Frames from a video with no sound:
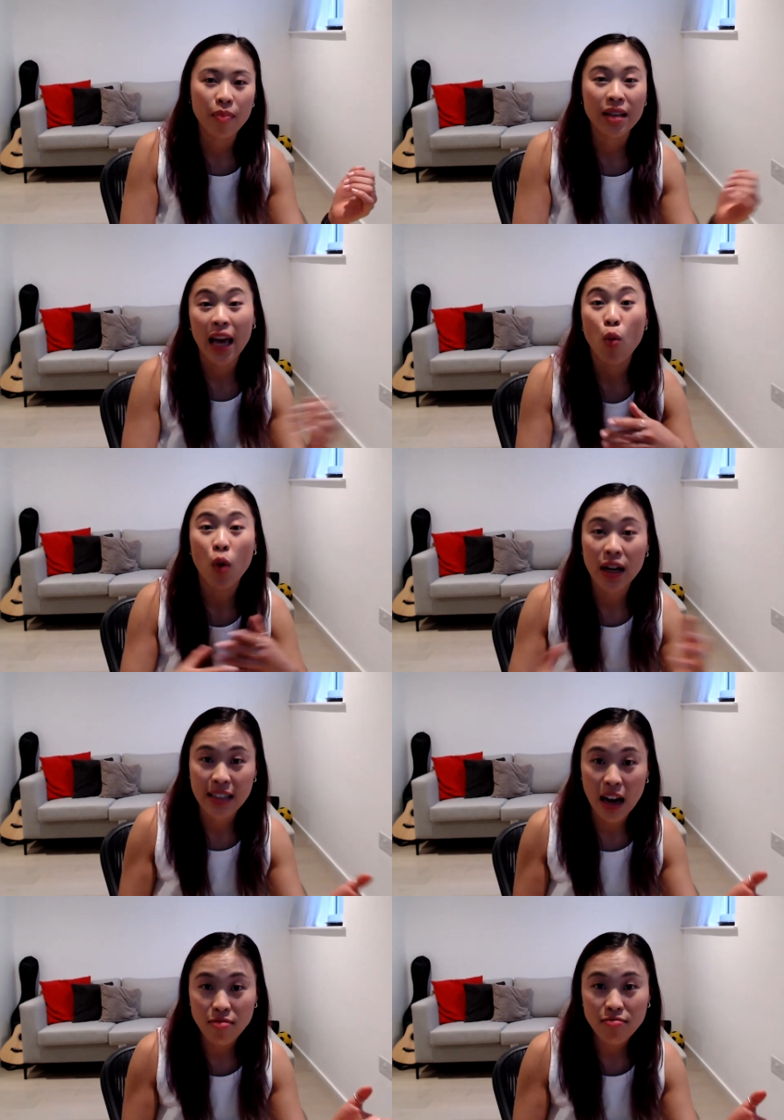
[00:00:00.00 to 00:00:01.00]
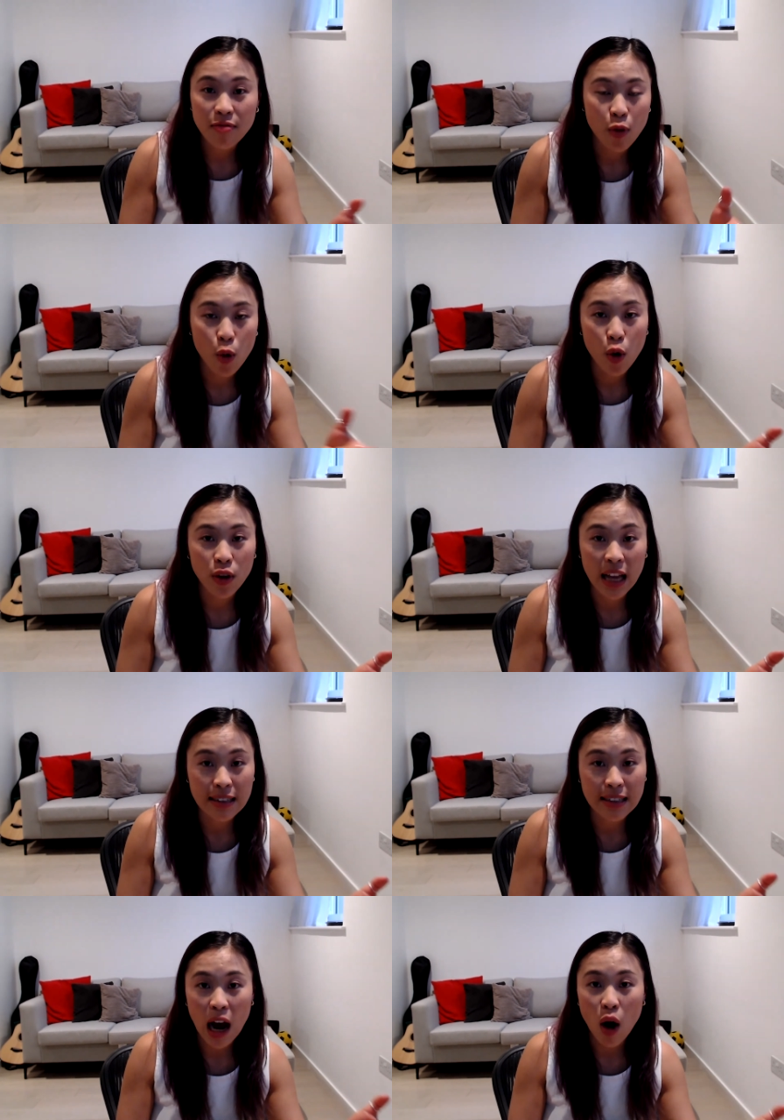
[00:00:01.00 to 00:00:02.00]
get work done for
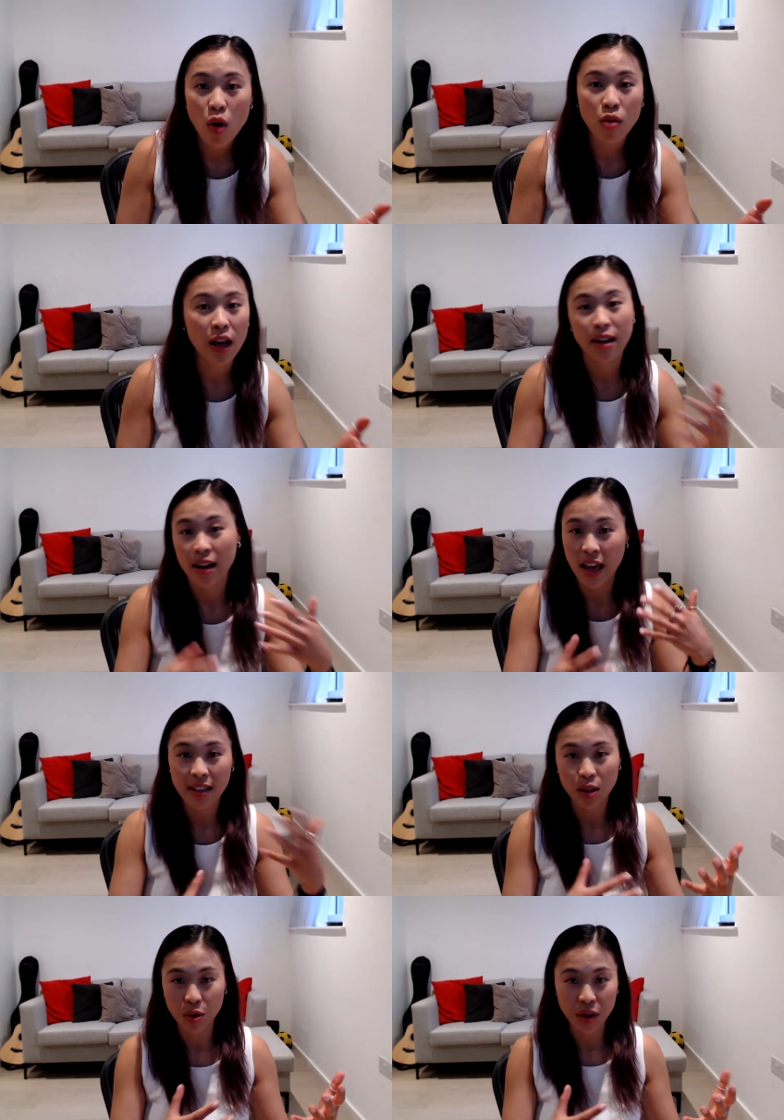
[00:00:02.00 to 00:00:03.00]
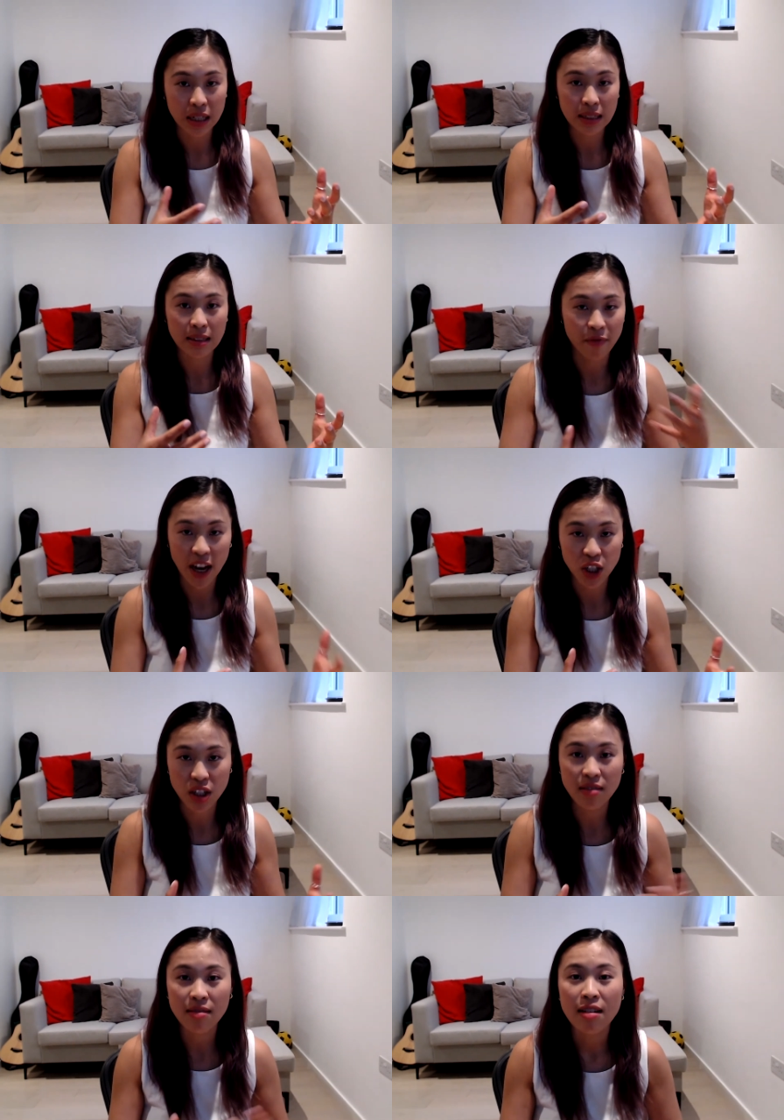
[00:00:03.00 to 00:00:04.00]
that DAO in an asynchronous
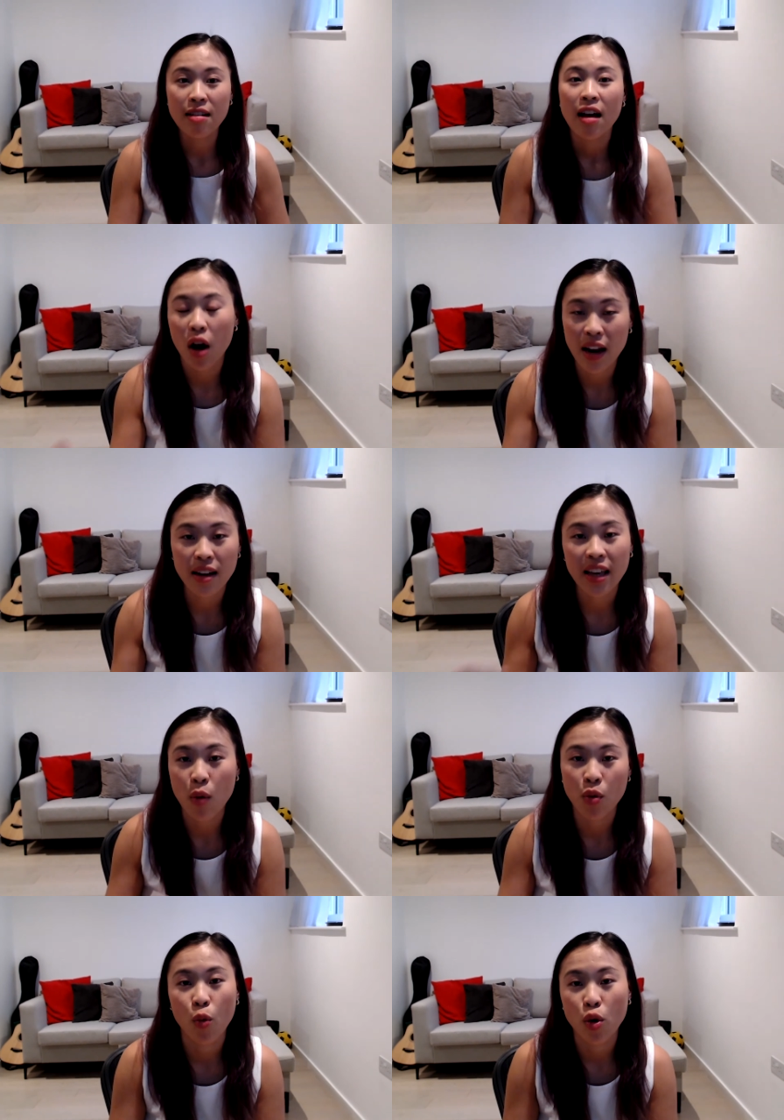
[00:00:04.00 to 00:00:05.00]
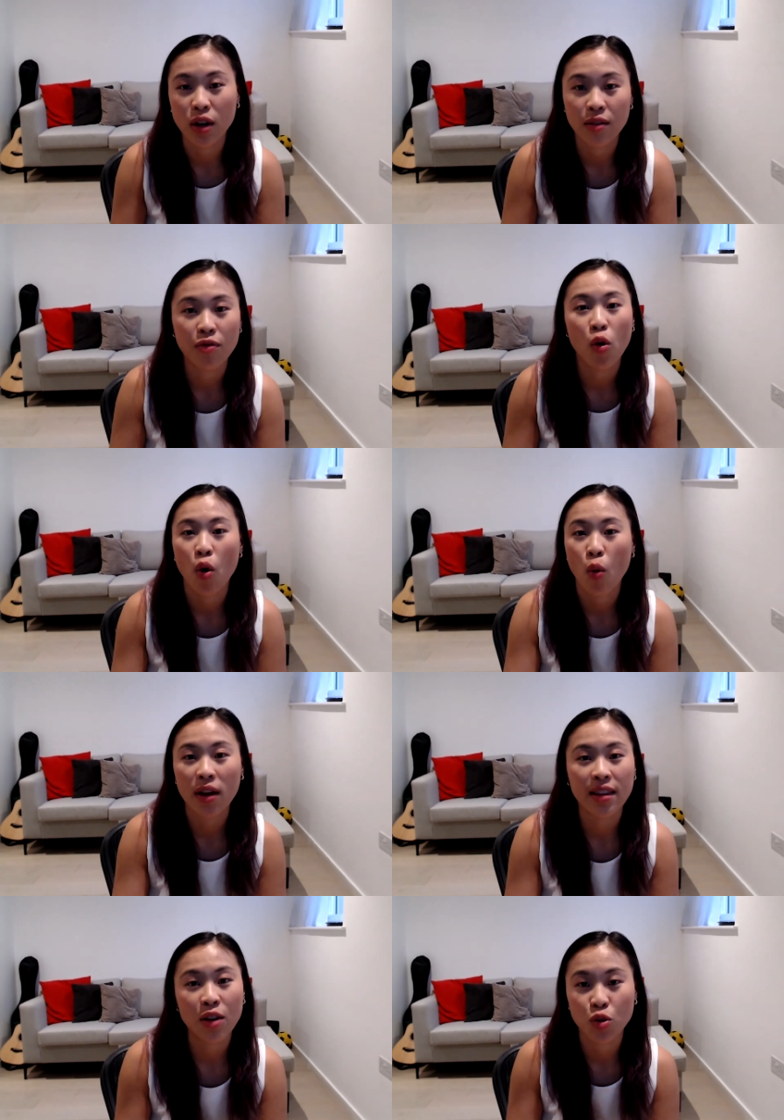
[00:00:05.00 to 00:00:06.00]
fashion, and then get rewarded for
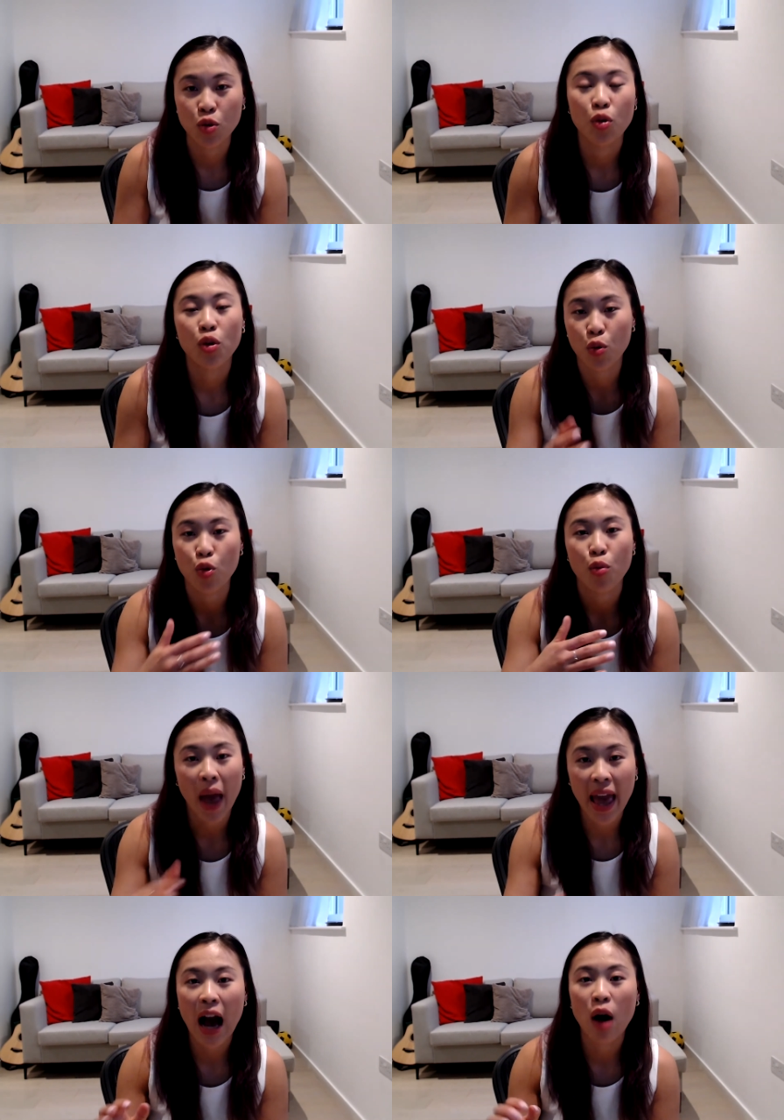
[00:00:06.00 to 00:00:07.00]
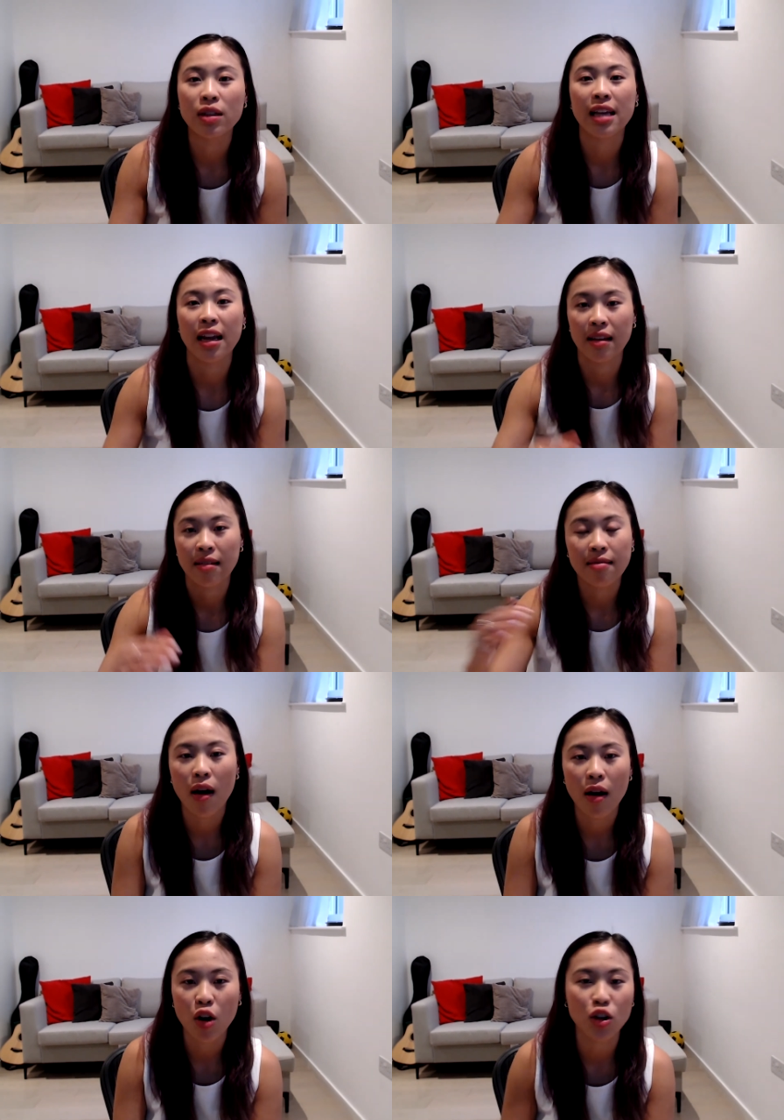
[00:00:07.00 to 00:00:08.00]
what they do through payouts and
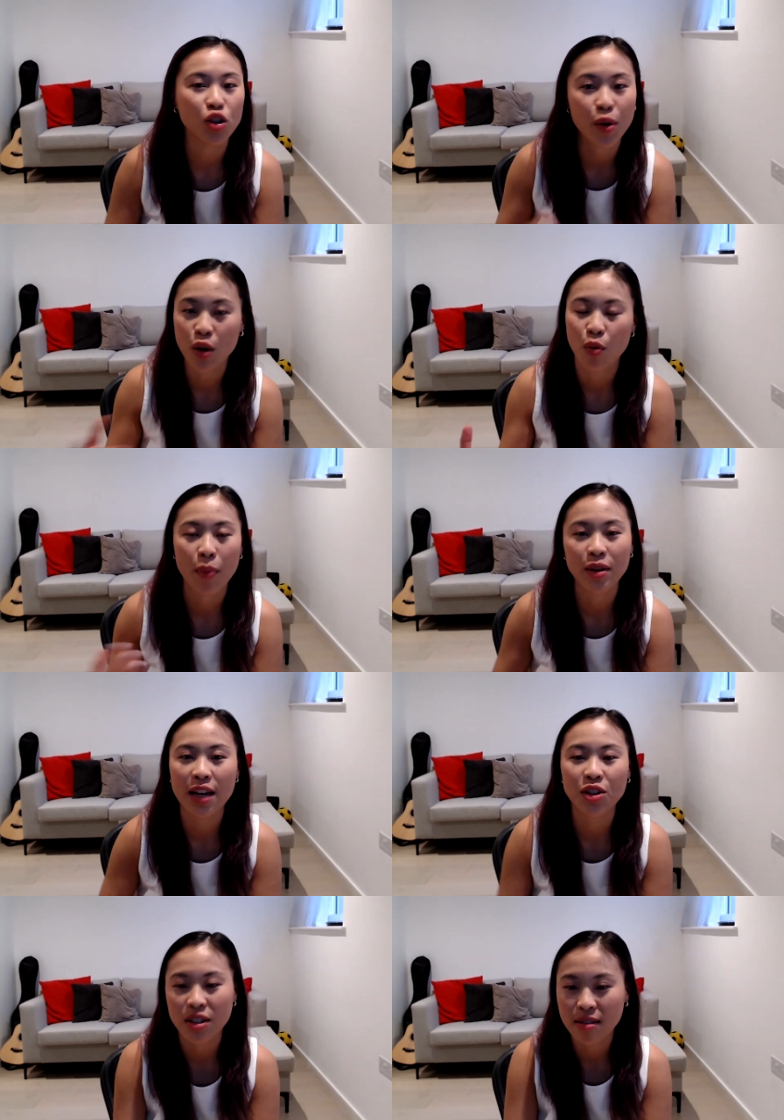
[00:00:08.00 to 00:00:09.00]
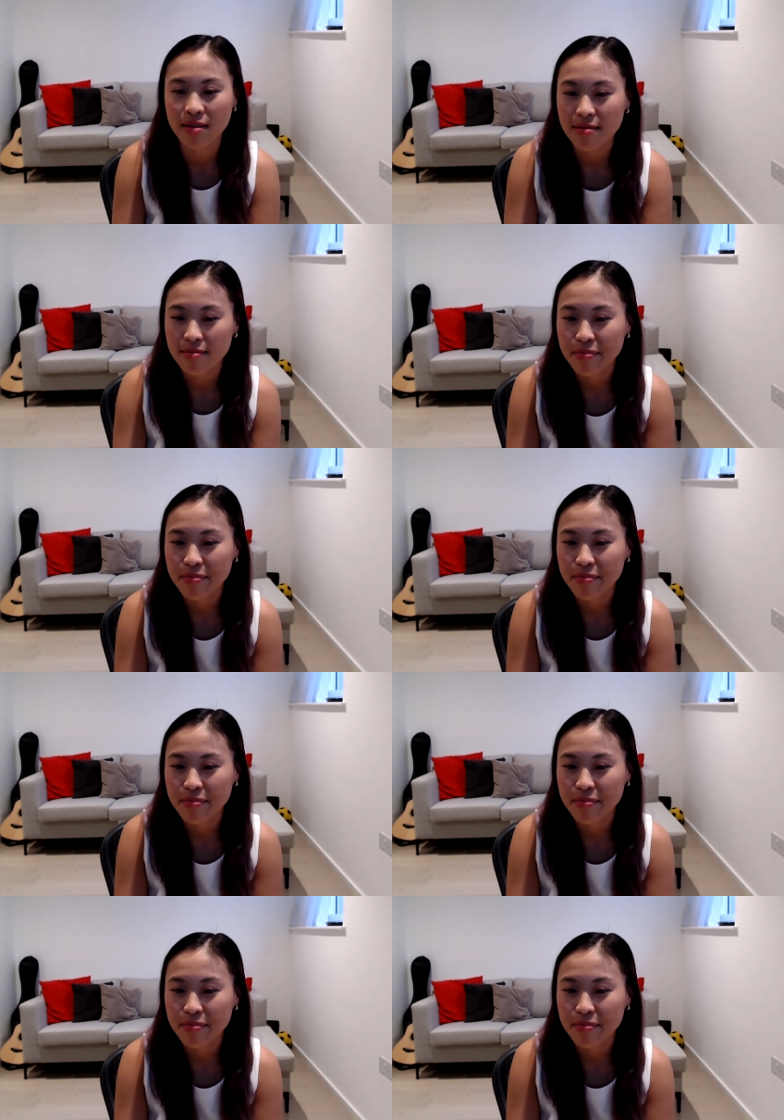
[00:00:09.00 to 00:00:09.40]
contributor reputation.